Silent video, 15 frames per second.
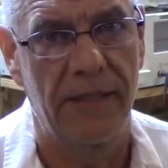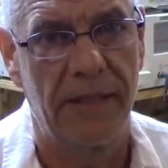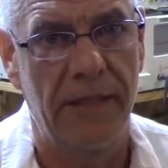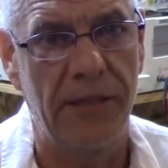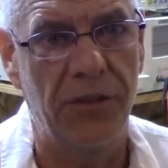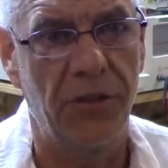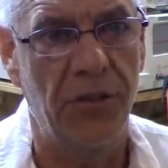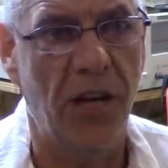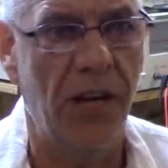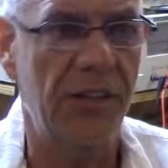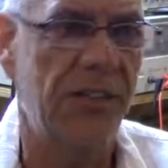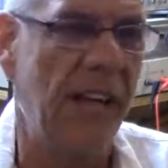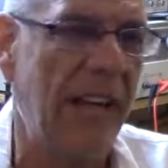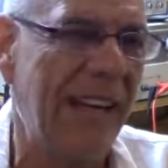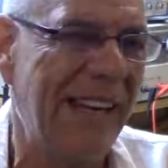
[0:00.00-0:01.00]
it took
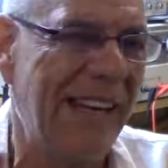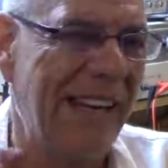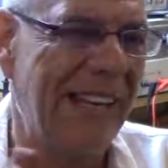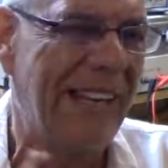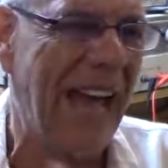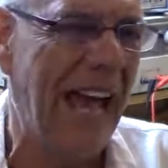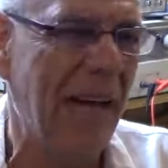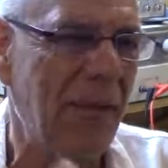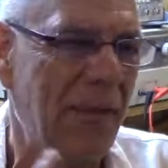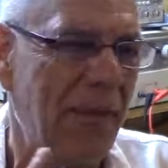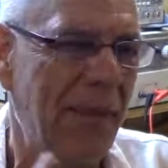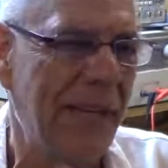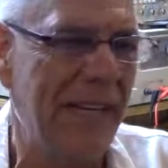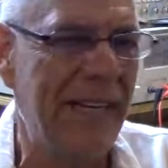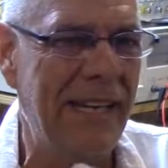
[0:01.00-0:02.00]
us that
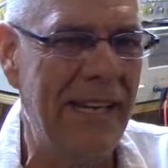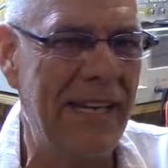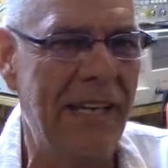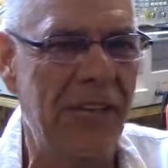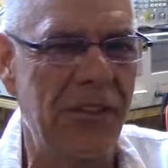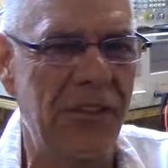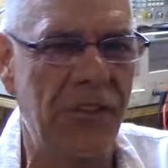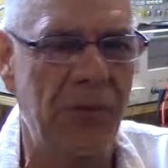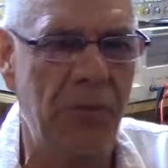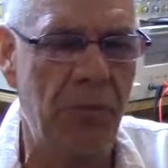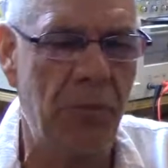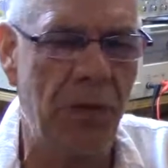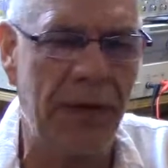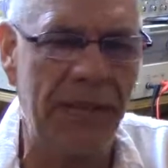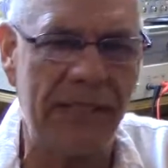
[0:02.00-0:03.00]
many years to
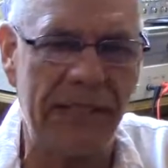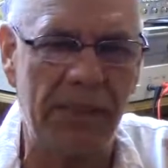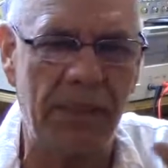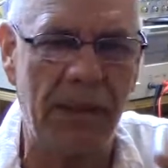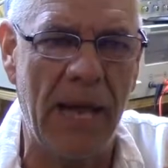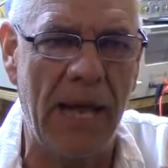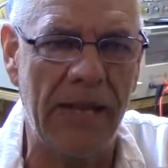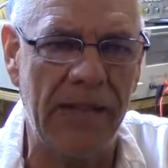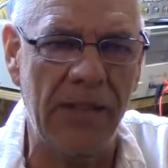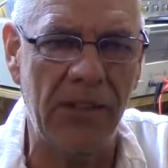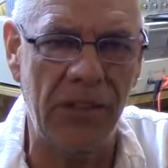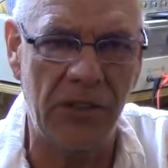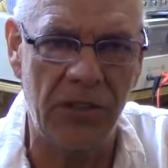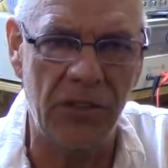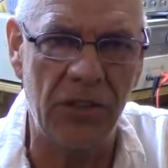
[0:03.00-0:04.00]
bring this planet
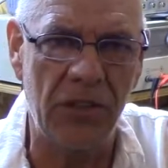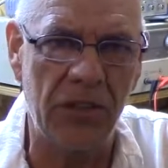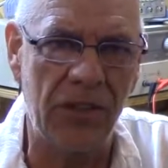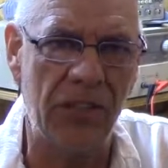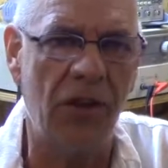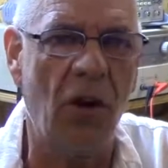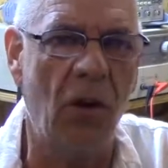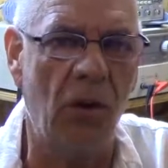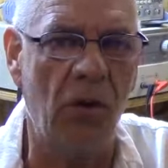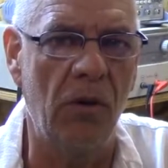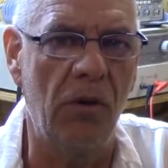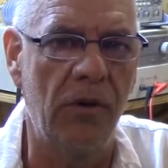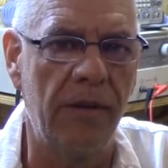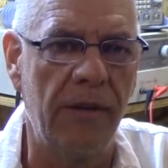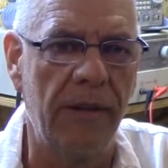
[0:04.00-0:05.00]
to a shithole.
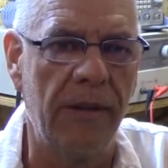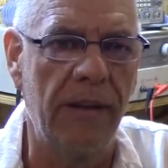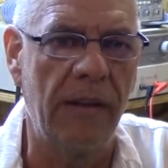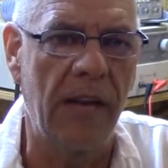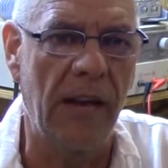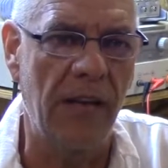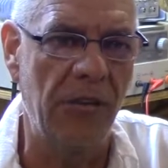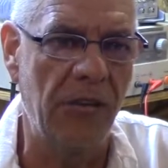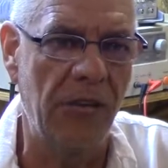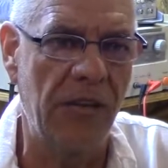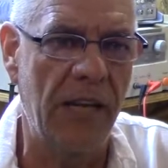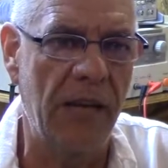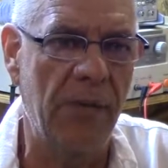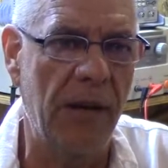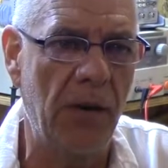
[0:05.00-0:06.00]
And you
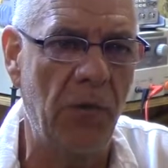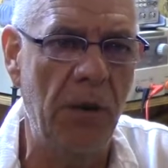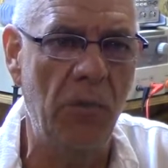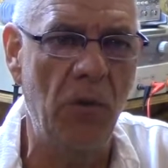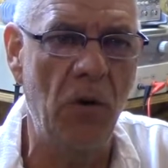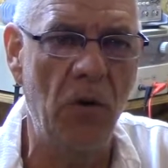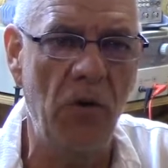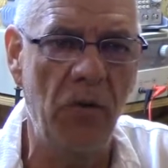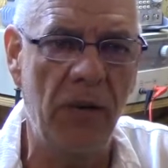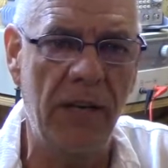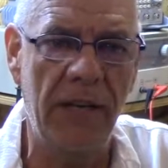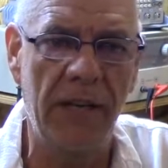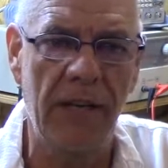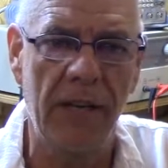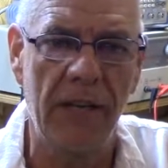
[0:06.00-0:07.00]
think by
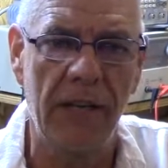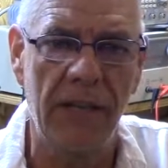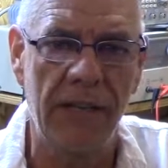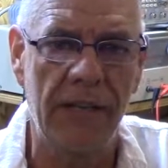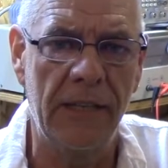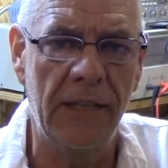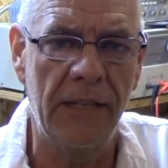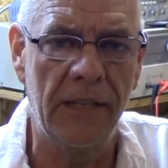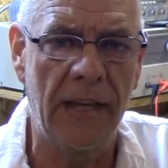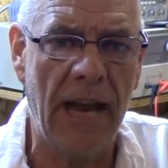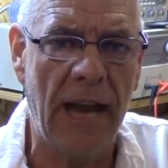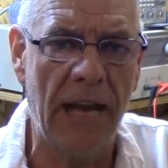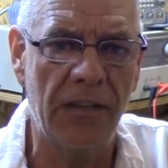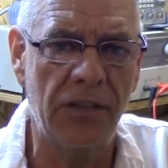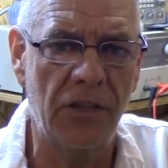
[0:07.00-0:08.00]
removing the
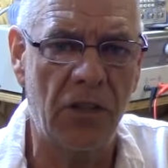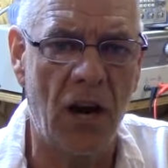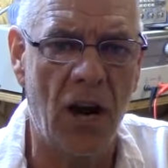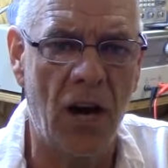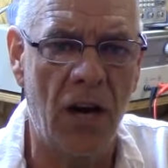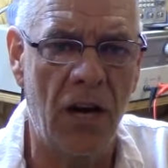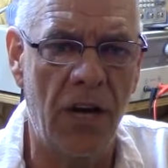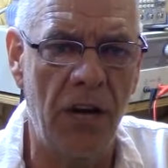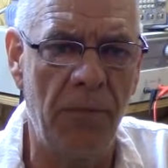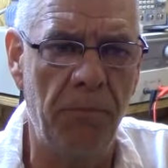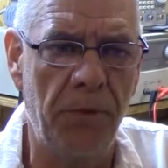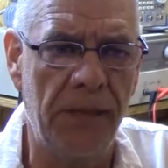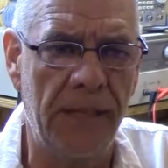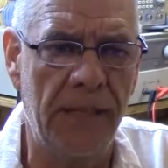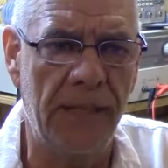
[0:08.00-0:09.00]
gas car and
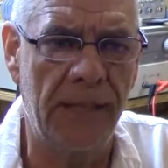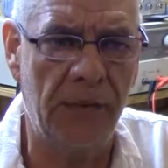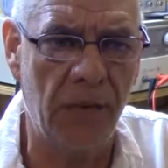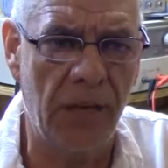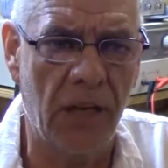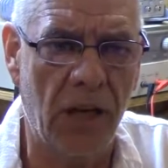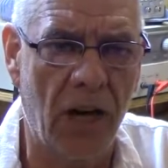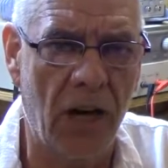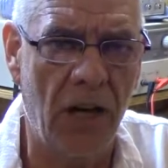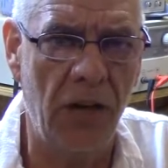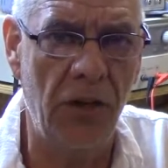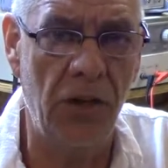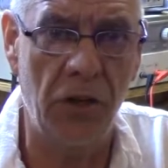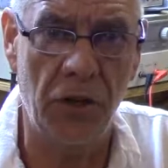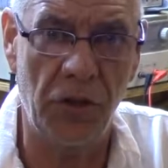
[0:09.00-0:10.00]
putting electric car,
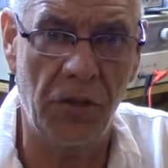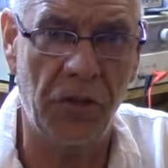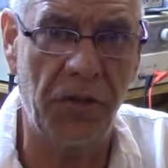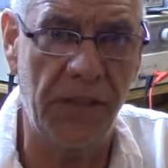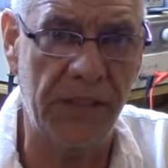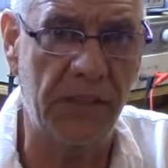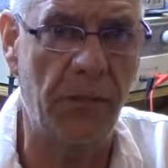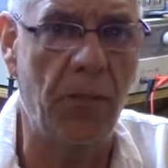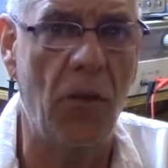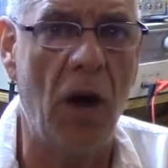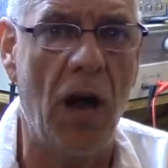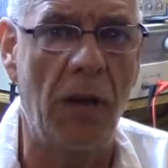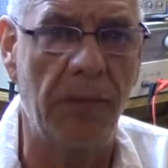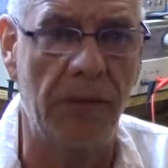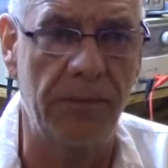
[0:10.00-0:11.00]
you're going to fix the
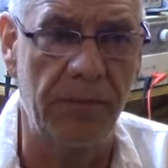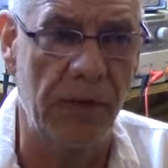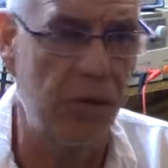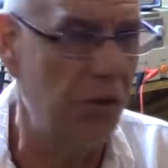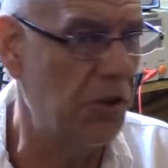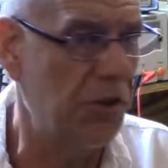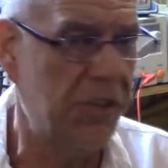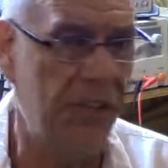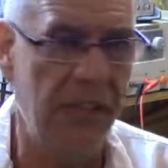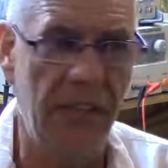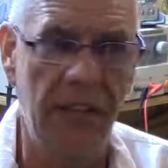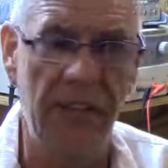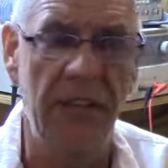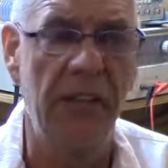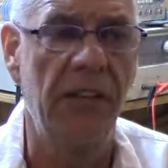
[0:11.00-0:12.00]
problem. You're
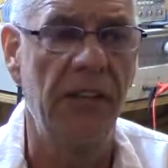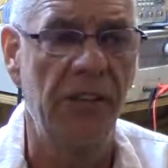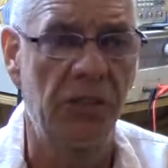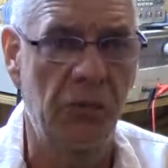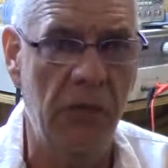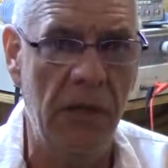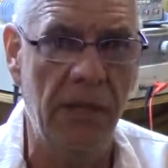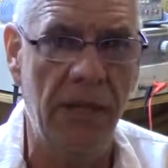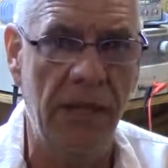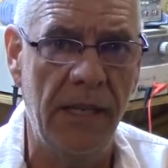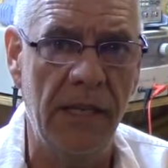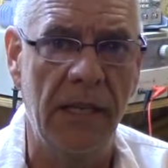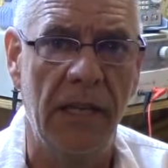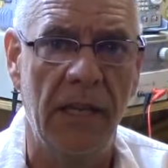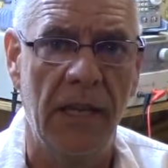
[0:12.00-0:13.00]
still
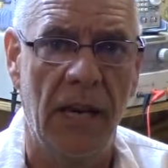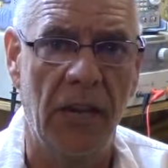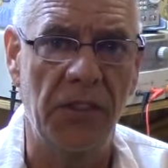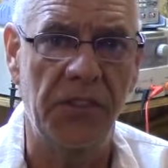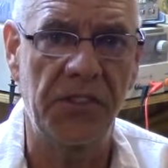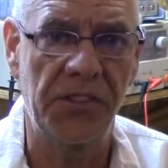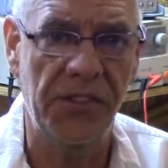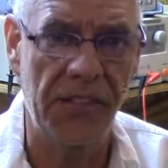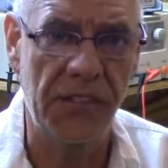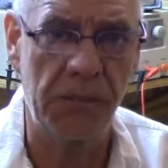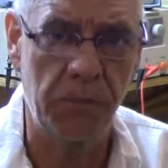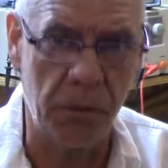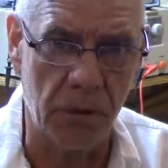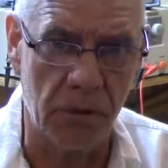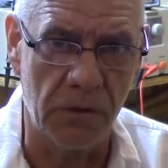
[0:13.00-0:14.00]
swimming on a
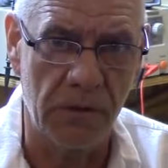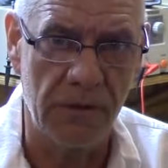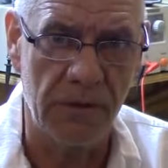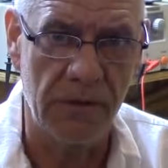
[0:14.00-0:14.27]
cesspool.